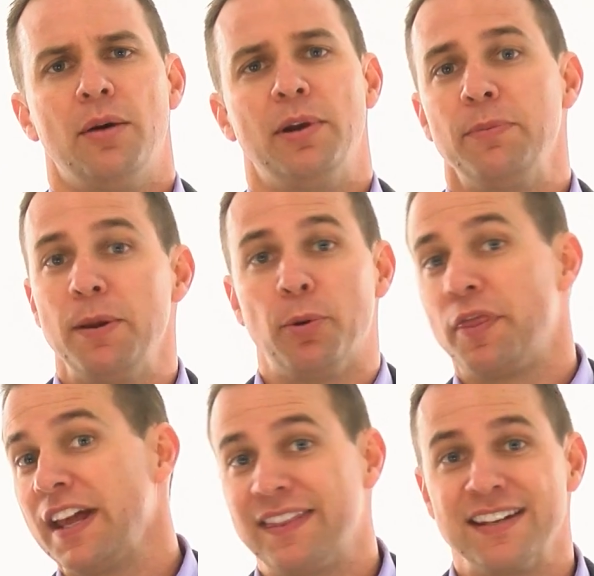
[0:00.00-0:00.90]
Many people
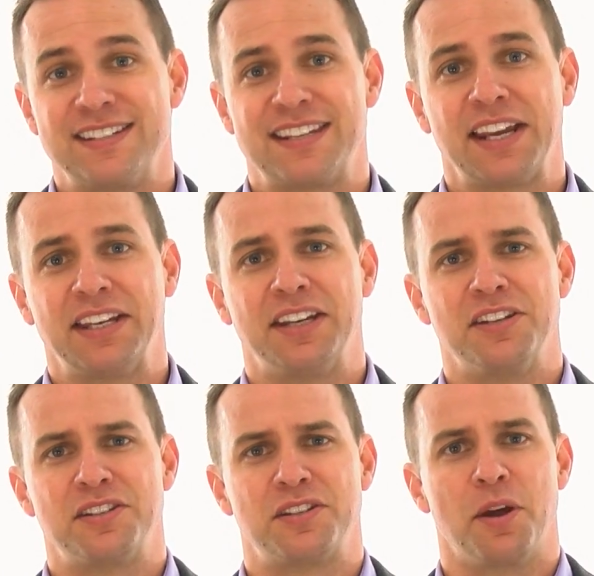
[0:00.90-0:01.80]
think that Satan
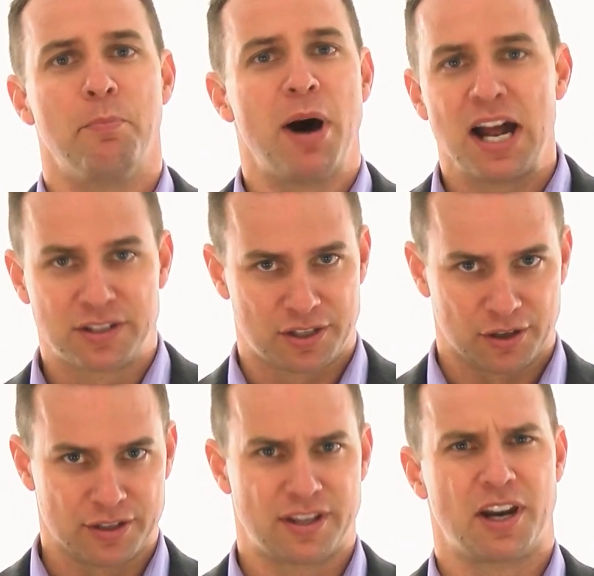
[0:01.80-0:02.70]
is the
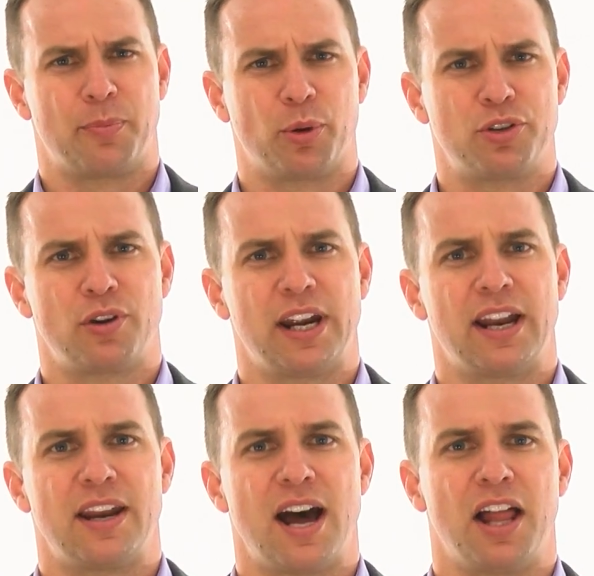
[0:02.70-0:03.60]
monsters that are
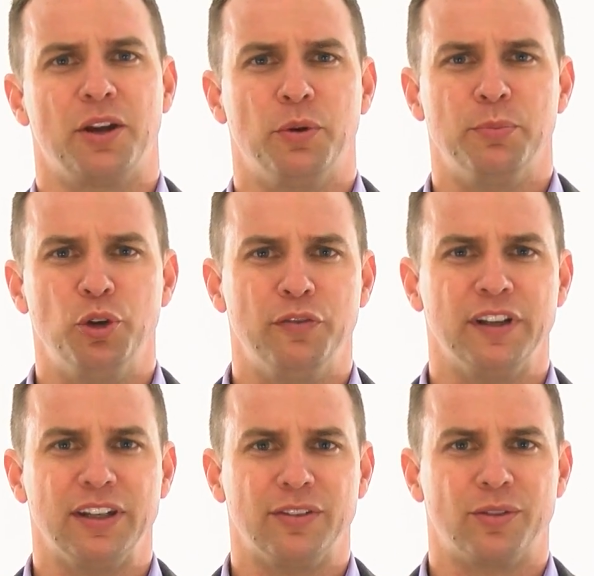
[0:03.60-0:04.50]
portrayed on Hollywood
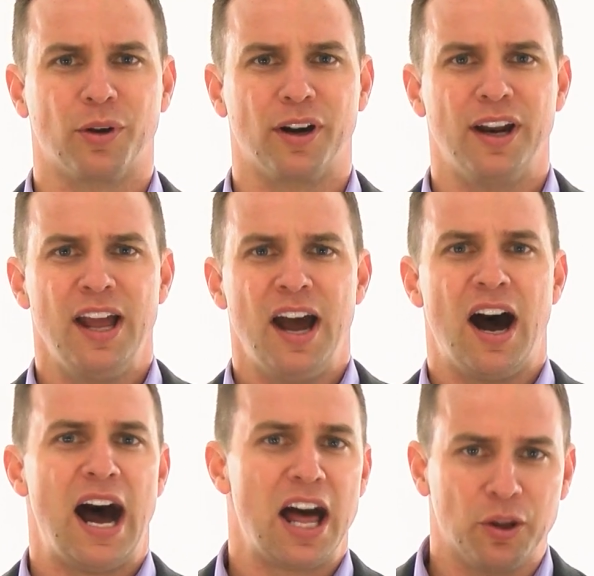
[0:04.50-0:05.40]
movies, or
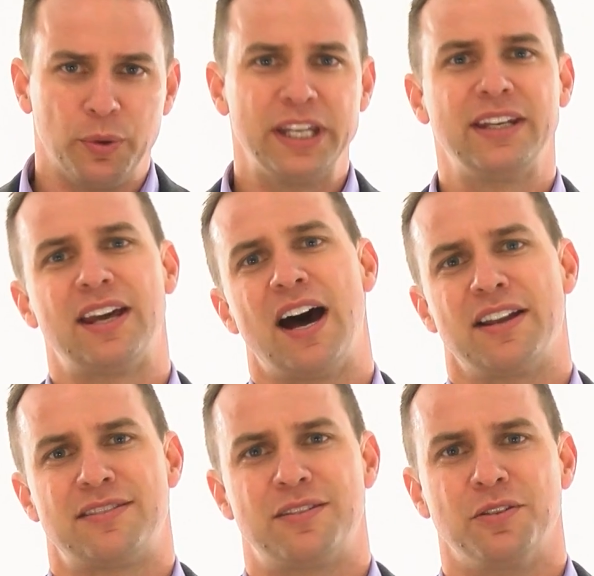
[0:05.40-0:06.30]
a Halloween
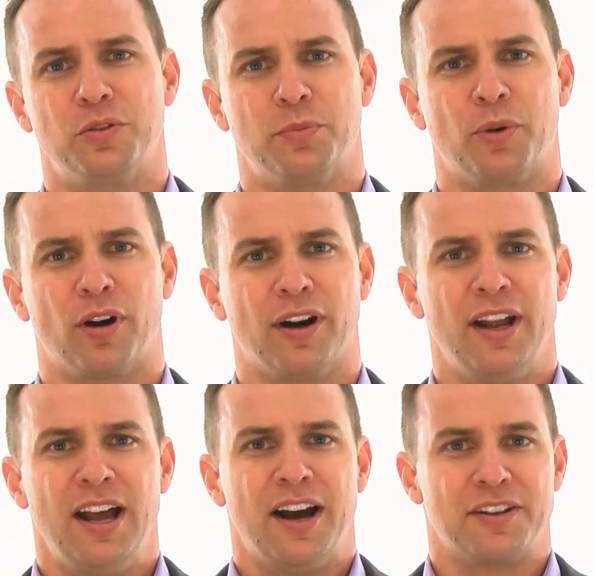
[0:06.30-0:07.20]
costume, or
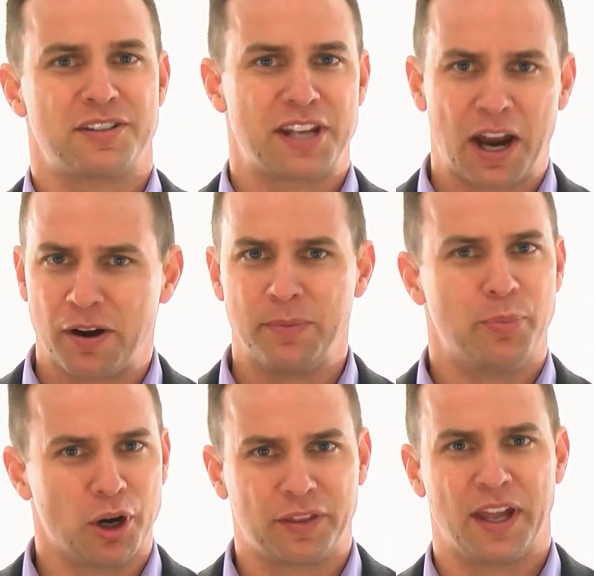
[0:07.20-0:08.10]
a scary
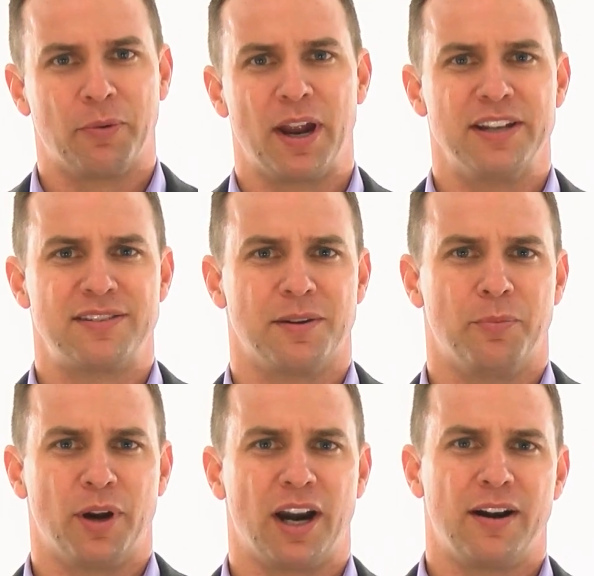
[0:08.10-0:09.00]
book they read
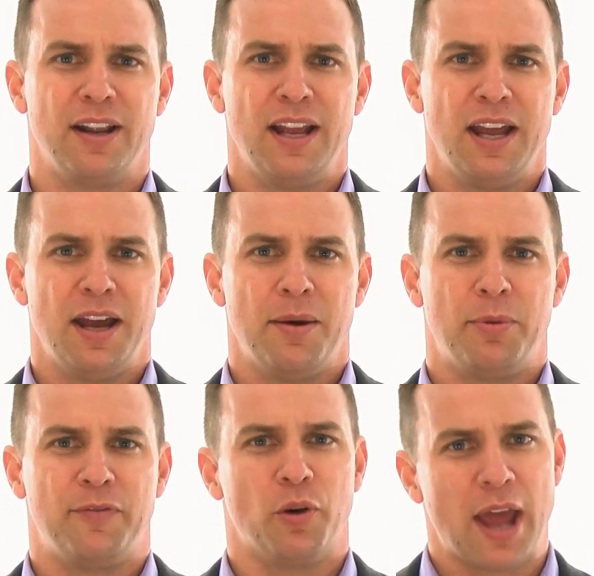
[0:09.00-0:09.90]
somewhere.
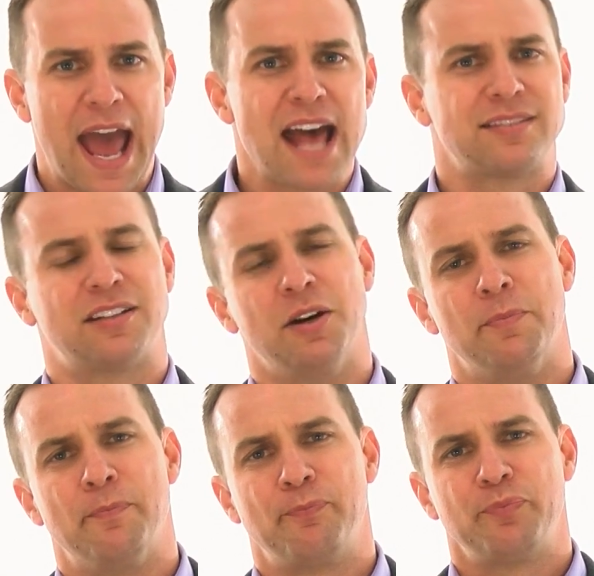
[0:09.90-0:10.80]
But if you were to ask
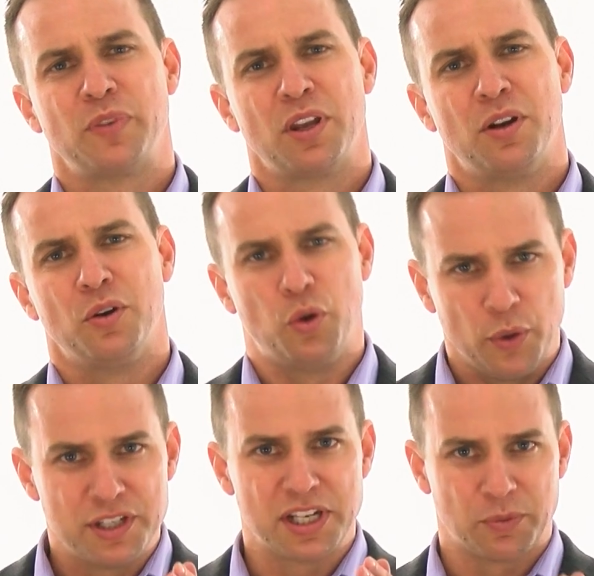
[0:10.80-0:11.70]
them,
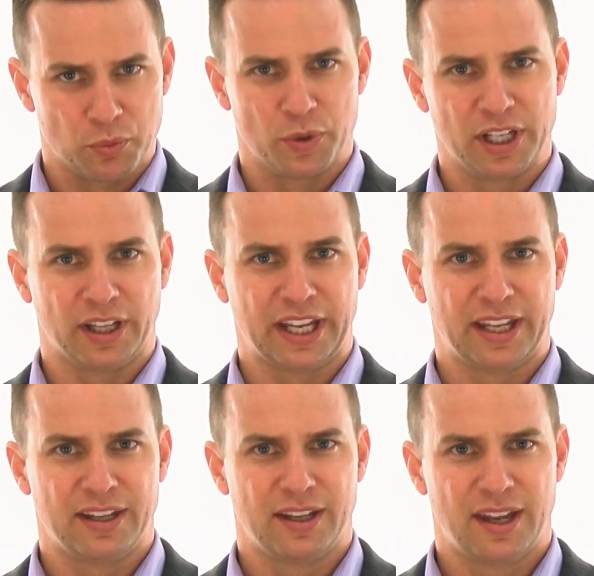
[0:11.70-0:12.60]
who is he
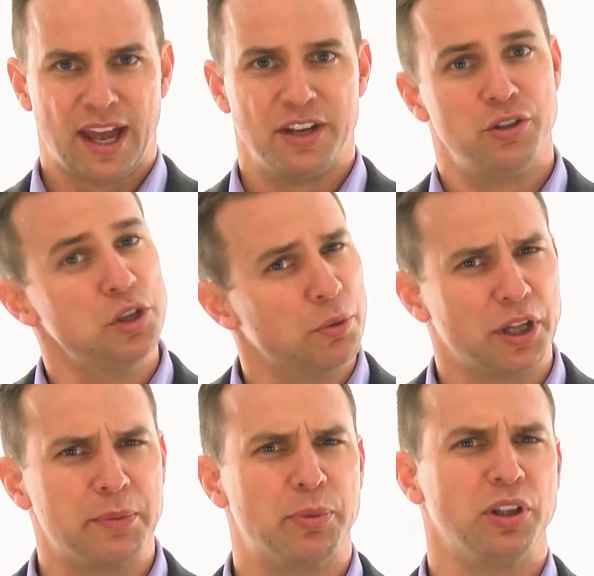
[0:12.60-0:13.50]
really? And do you
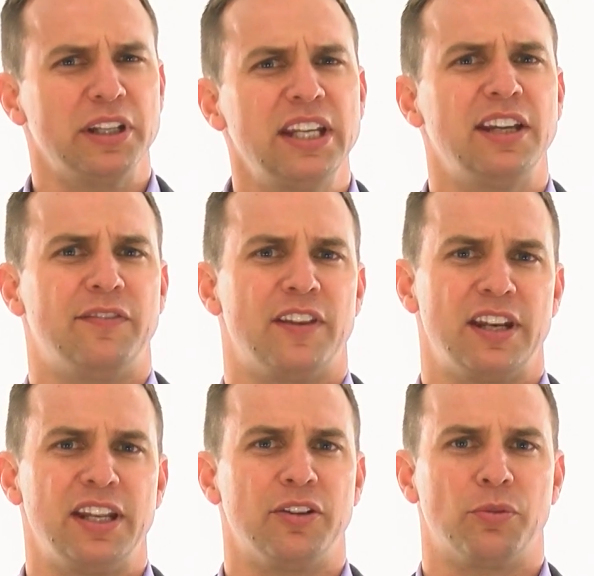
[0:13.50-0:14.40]
really believe
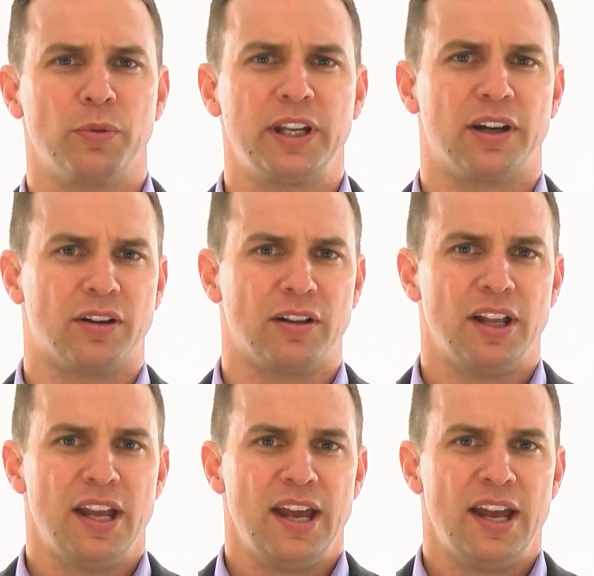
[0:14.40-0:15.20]
that he is real?